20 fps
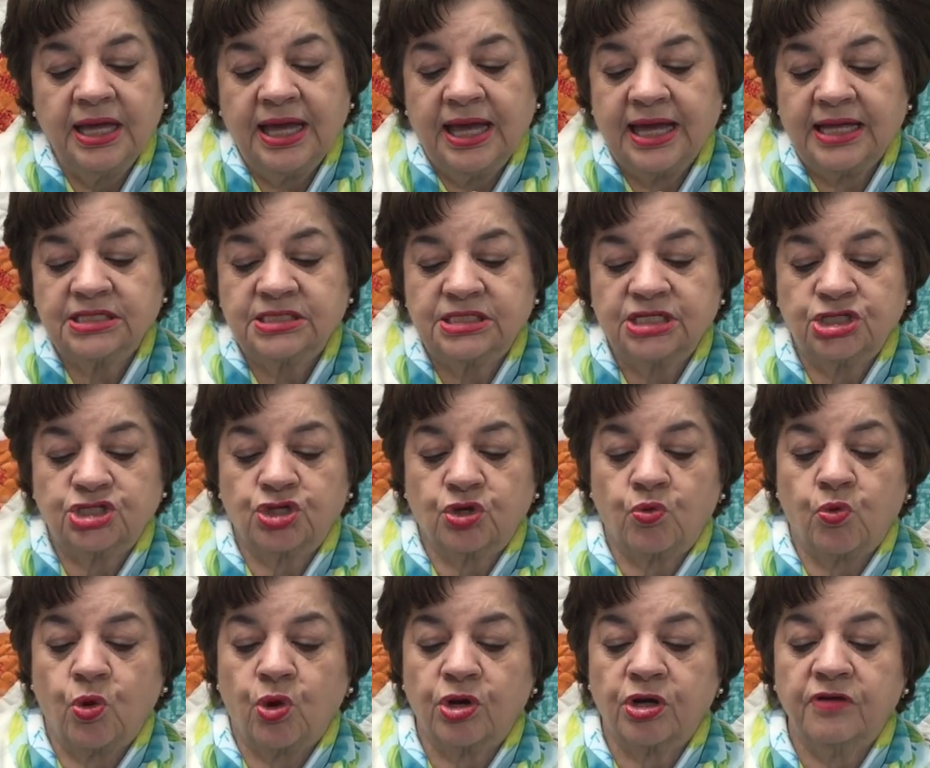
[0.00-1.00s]
and stitch a
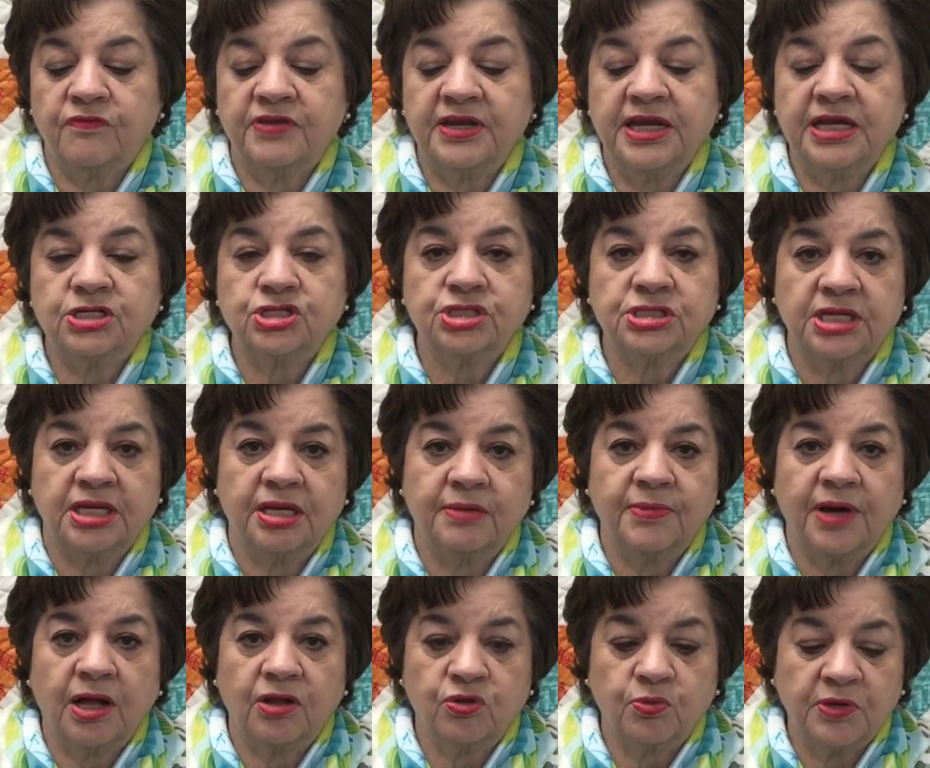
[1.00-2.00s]
1/4 inch seam
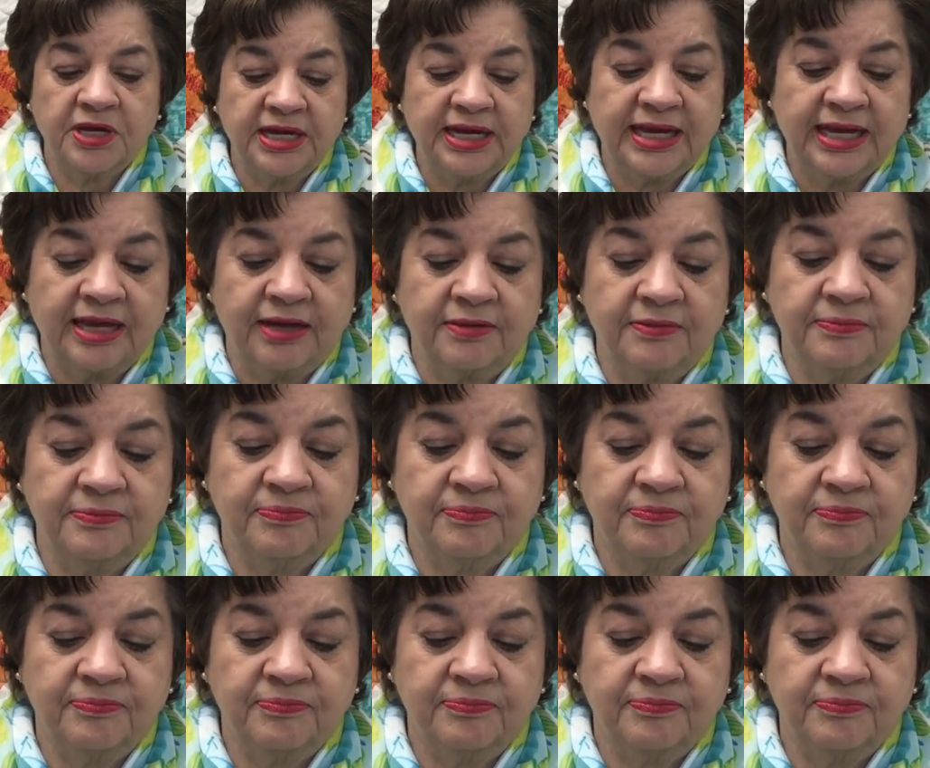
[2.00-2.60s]
all the way down.